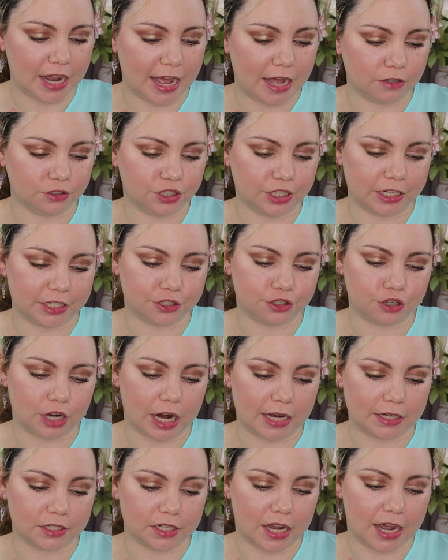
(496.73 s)
Algae
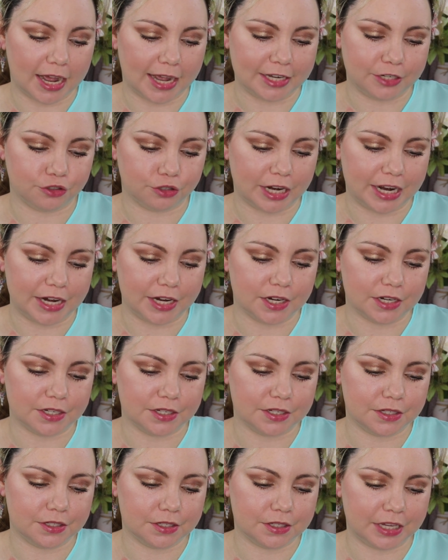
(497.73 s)
extract
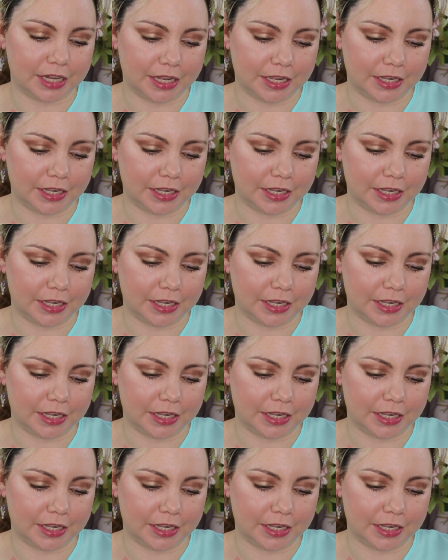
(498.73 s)
hydrates